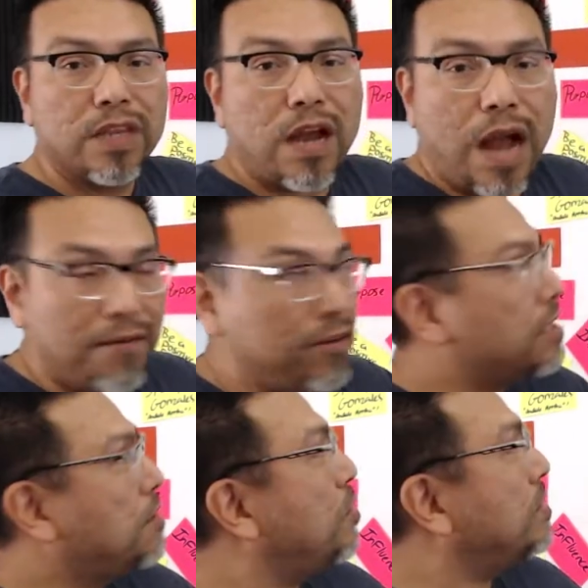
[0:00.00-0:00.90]

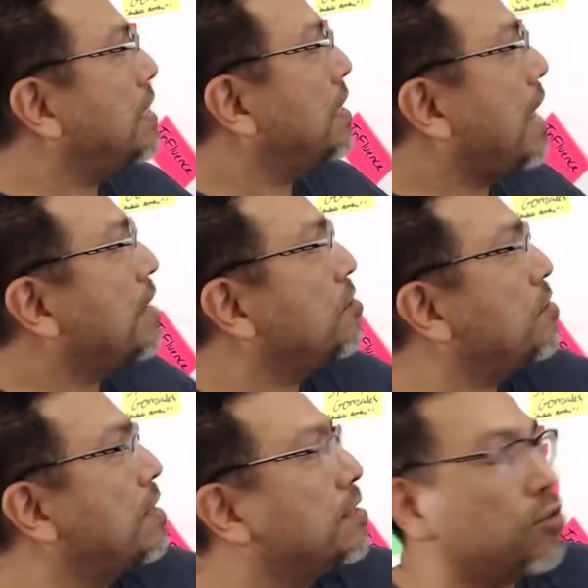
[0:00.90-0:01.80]
Obviously, once they like you,
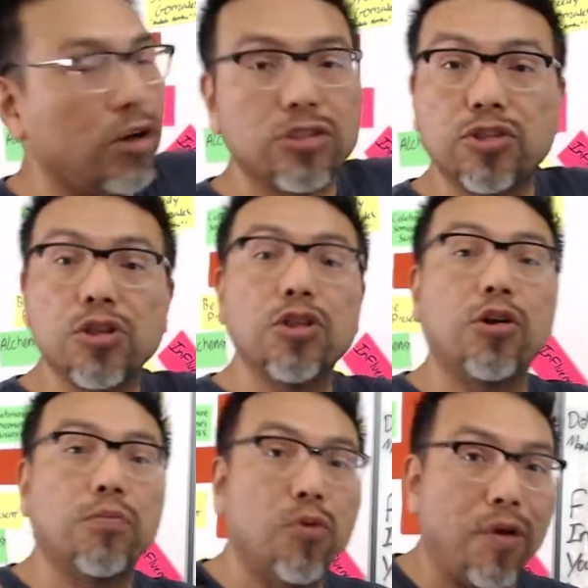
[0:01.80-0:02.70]
they start to
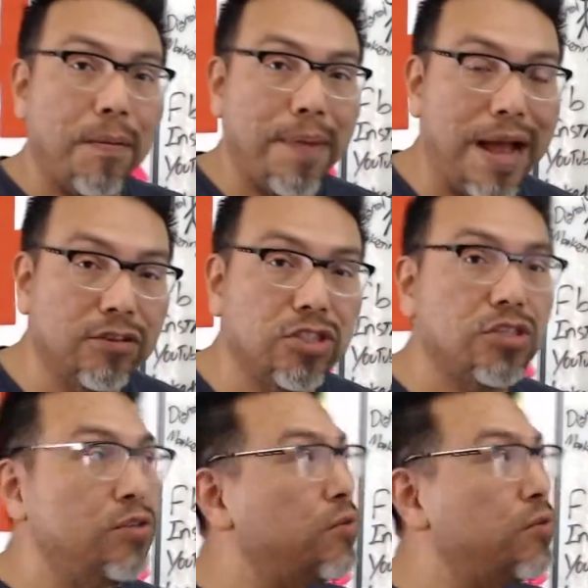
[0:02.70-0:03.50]
learn more about you